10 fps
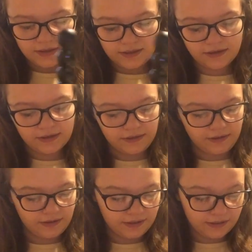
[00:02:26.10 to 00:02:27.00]

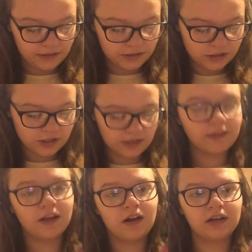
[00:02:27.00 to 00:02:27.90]
And it's got
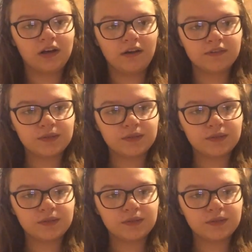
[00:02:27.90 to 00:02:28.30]
the on and off